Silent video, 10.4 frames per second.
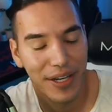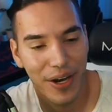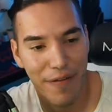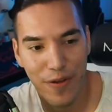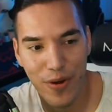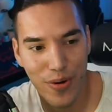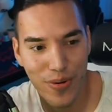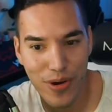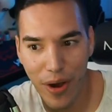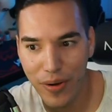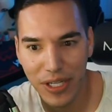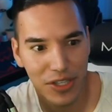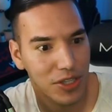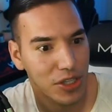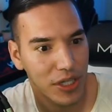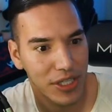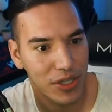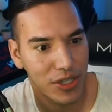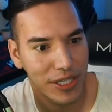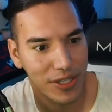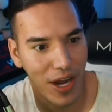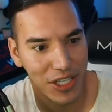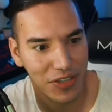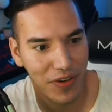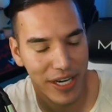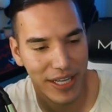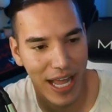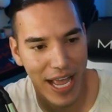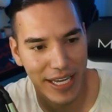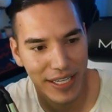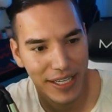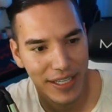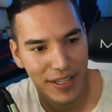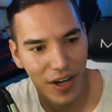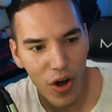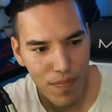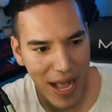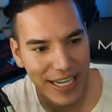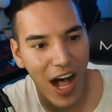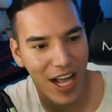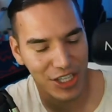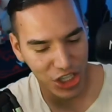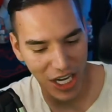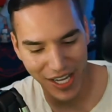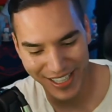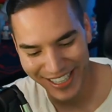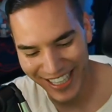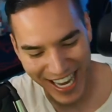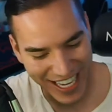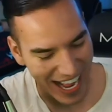If you know Alixxa, she talks very like, oh my gosh, like